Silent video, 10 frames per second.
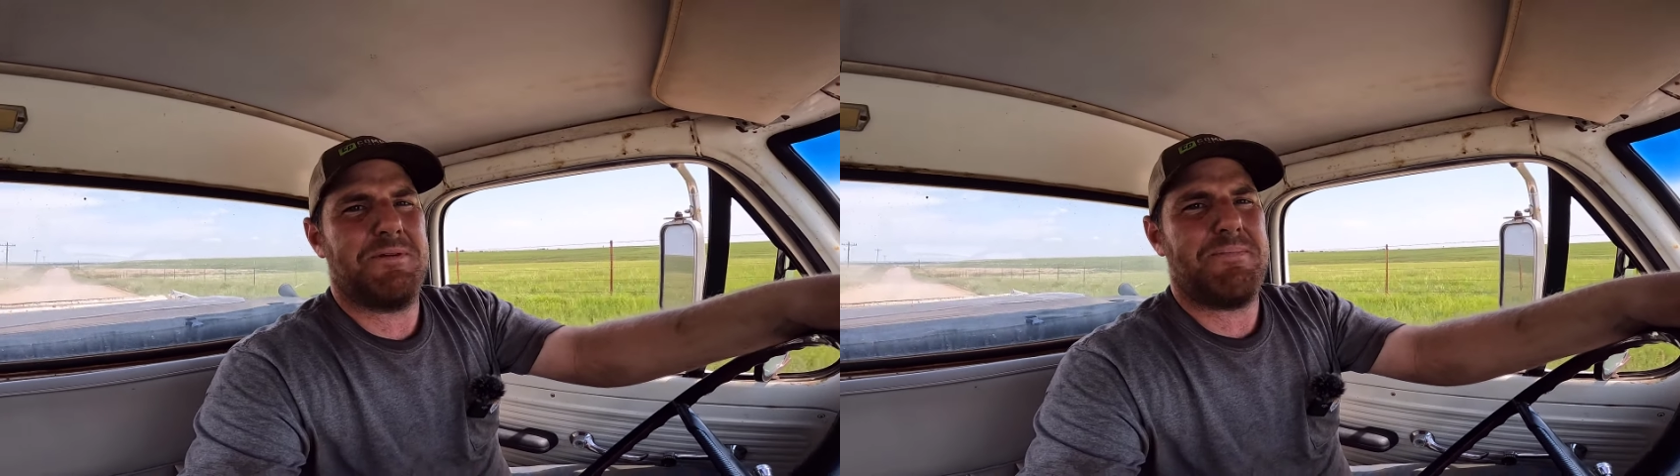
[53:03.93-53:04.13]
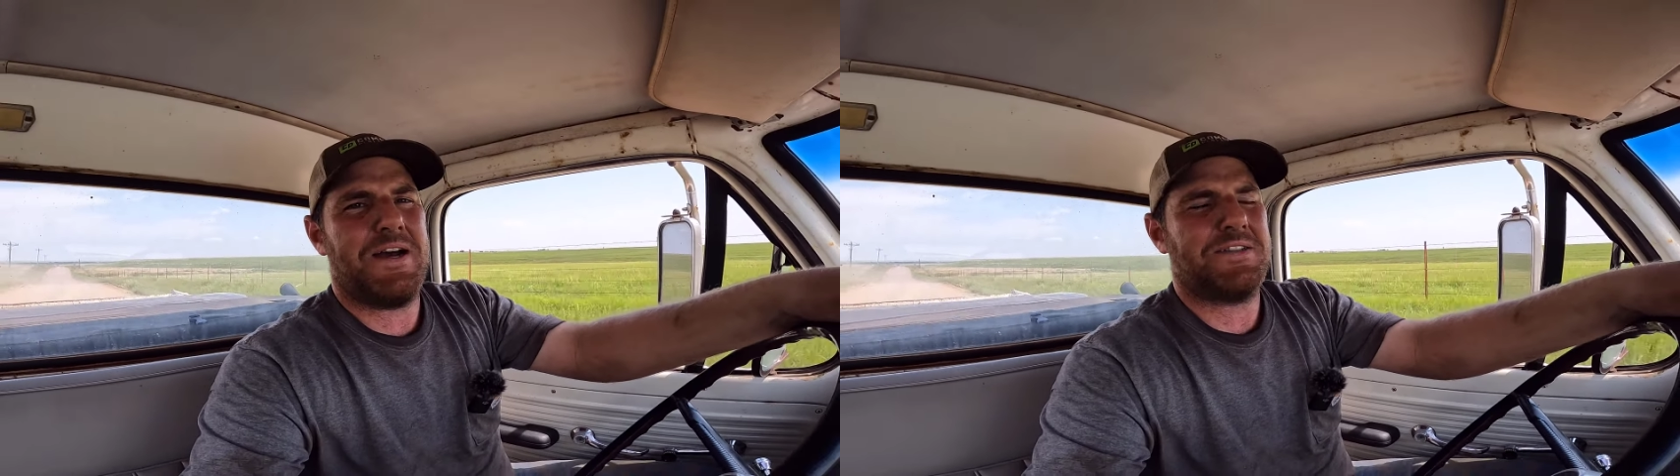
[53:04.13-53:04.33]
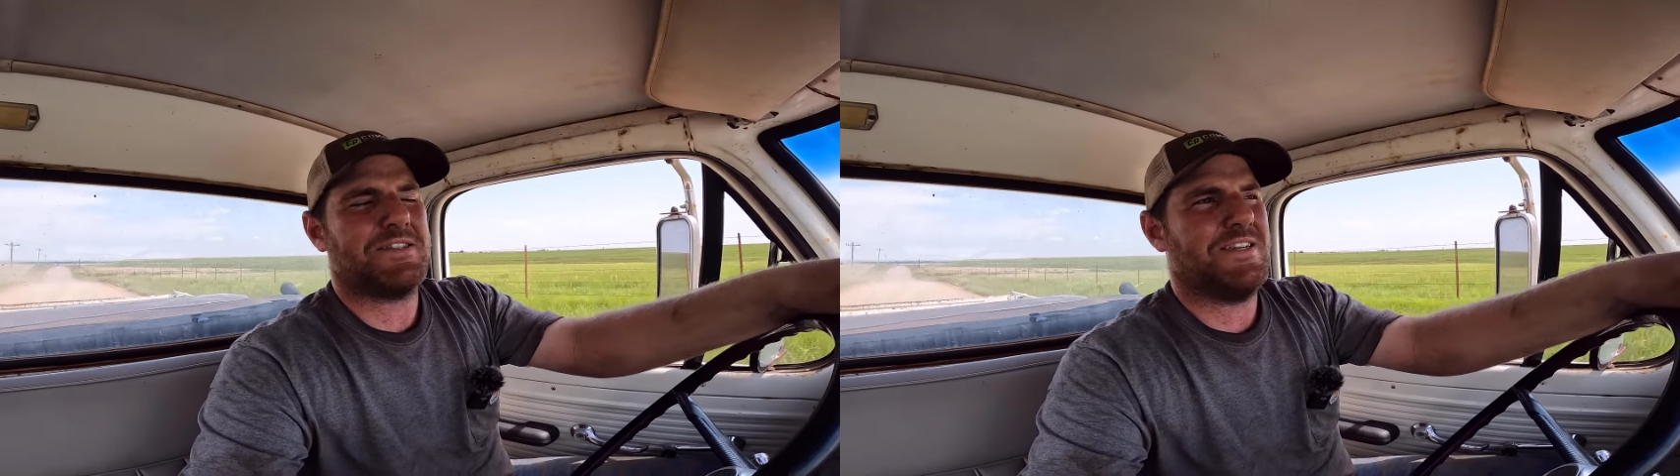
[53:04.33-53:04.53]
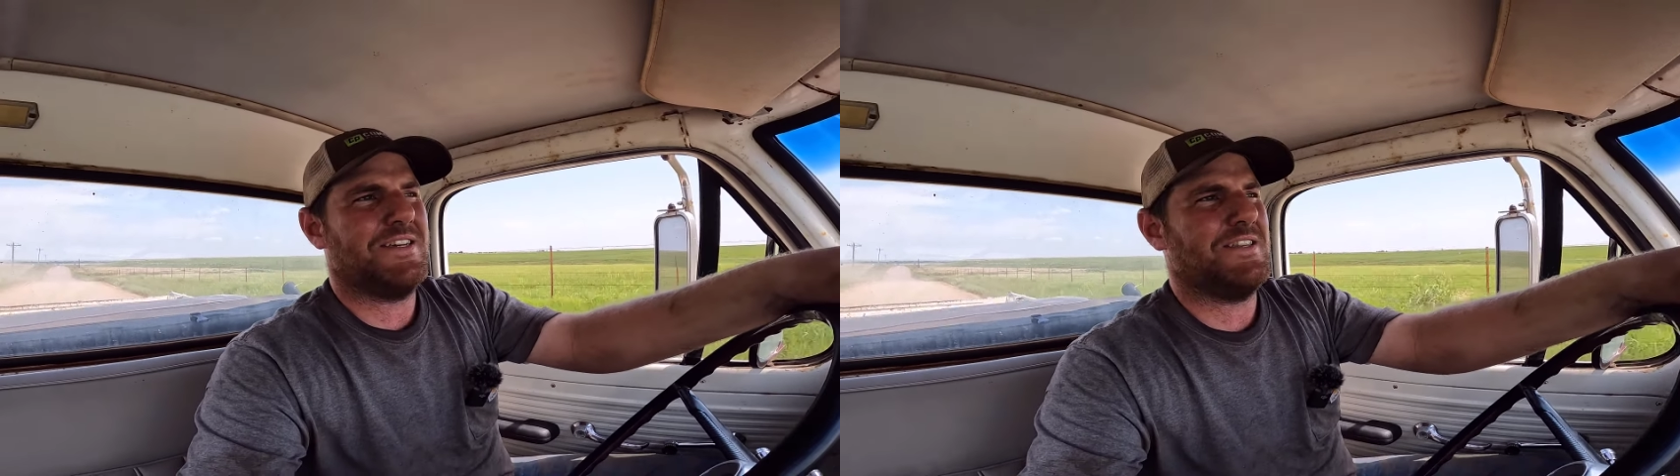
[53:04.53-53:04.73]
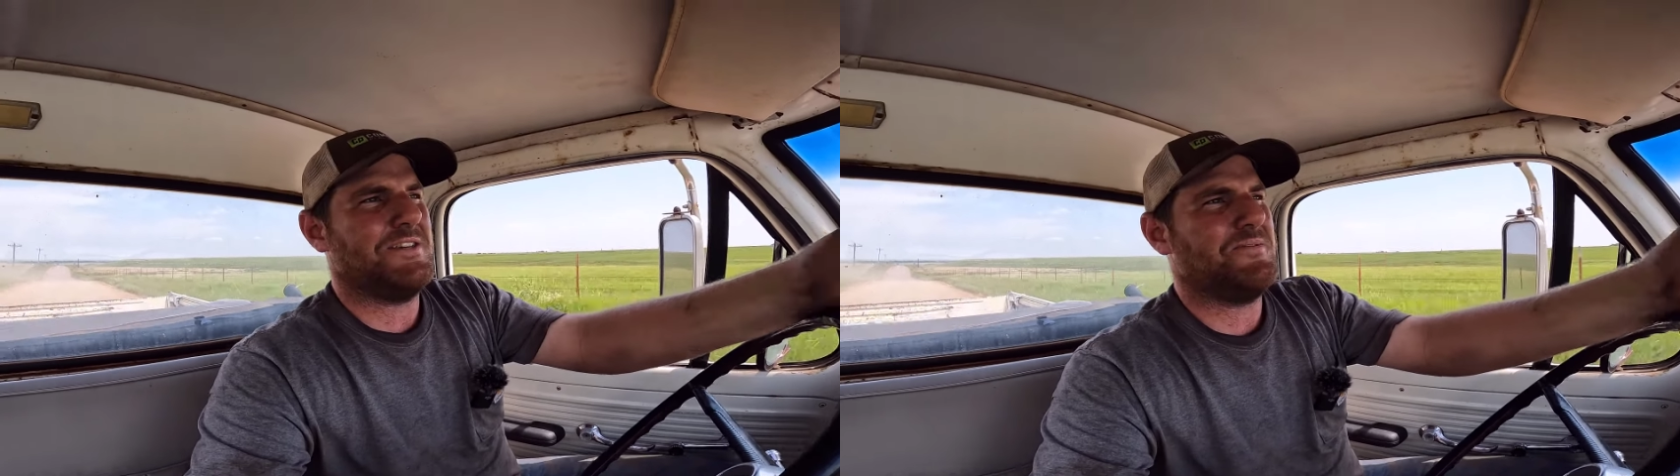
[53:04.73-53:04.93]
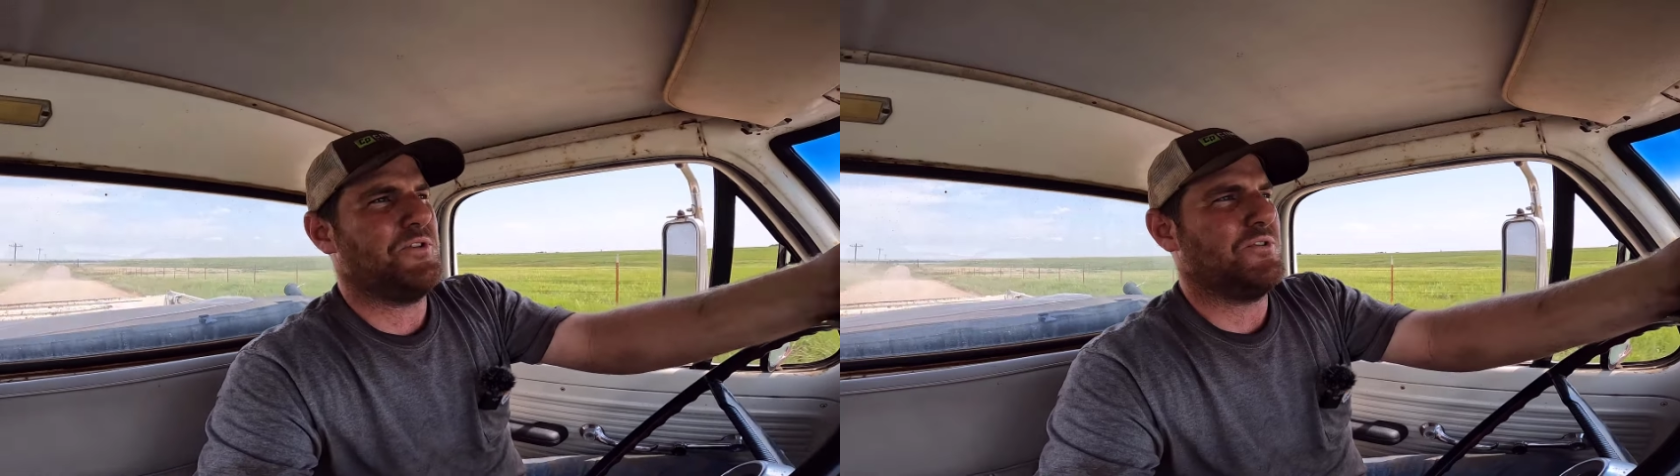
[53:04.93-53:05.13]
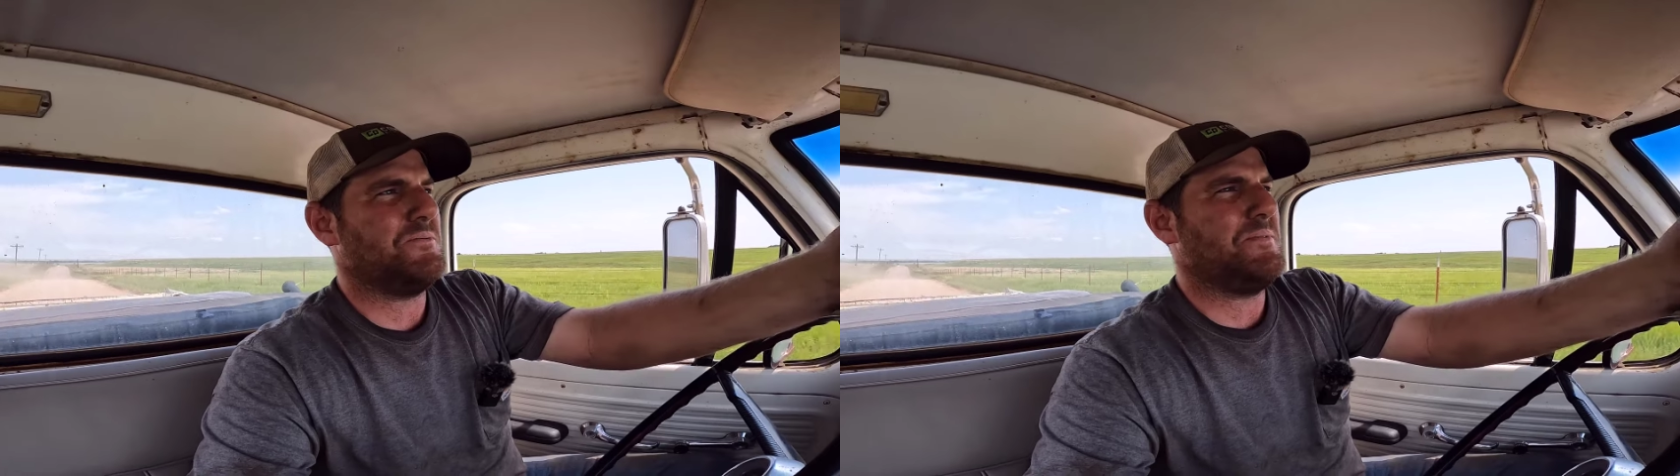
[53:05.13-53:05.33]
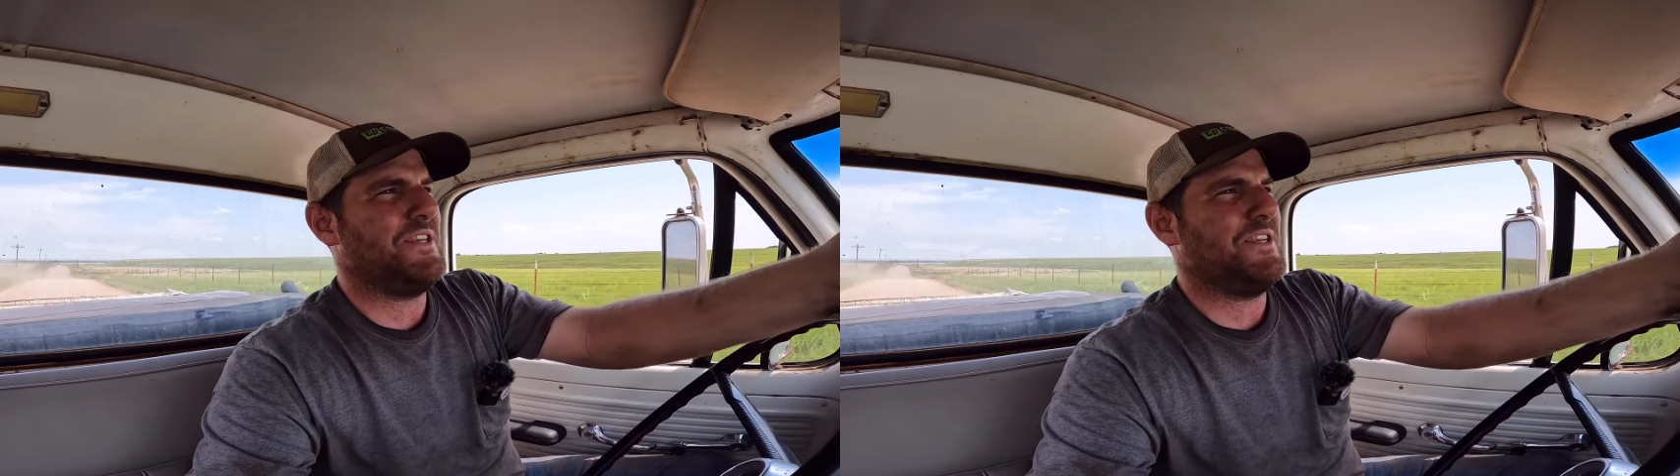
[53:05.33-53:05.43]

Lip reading: me about the fuel